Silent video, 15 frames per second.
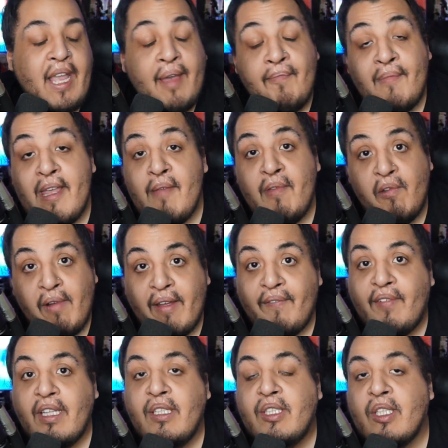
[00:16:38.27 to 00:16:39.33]
and maybe
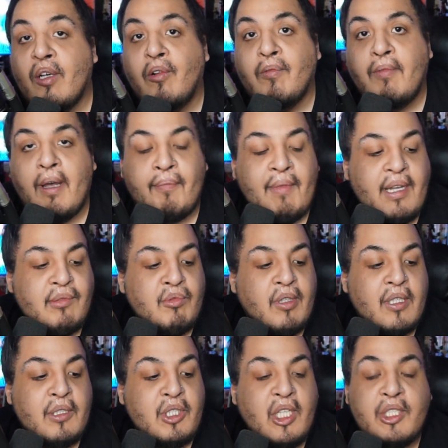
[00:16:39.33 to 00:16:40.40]
rightfully so. I'm not
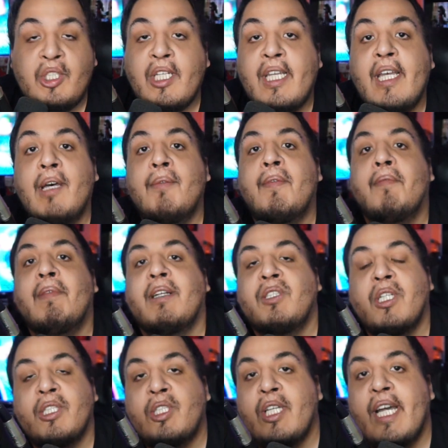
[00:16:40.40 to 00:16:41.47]
judging him. I'm
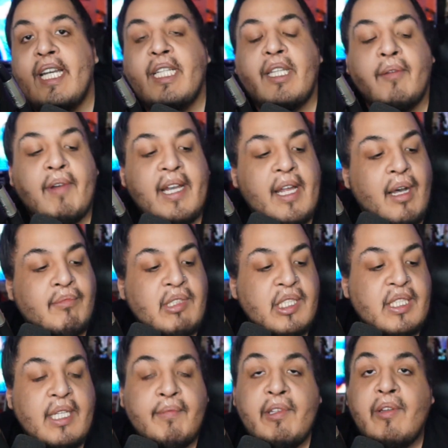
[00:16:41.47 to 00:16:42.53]
not judging anything right now. I'm
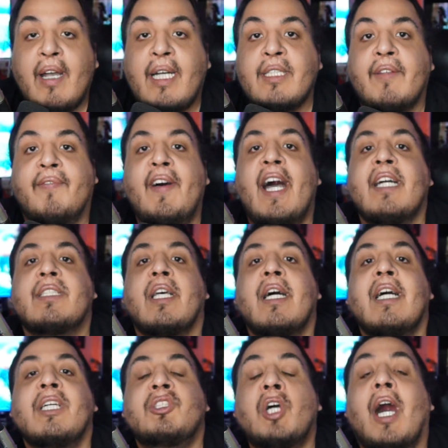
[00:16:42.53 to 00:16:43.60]
just giving you guys the facts.
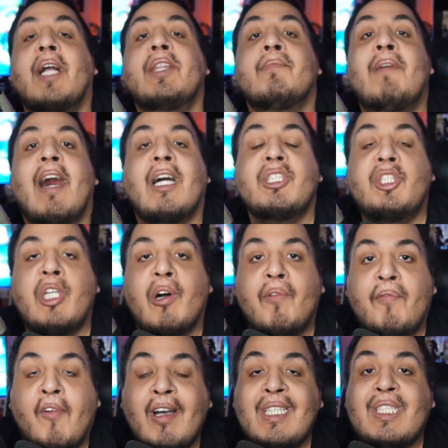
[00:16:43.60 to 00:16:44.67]
John
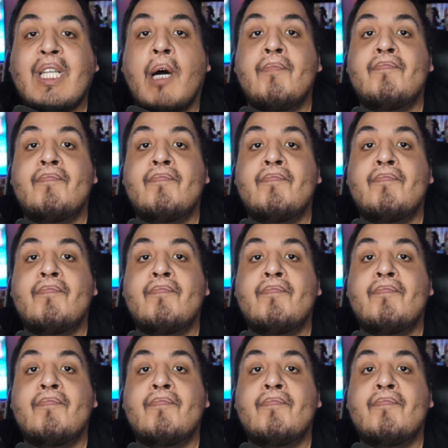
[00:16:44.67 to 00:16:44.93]
DiMaggio, voice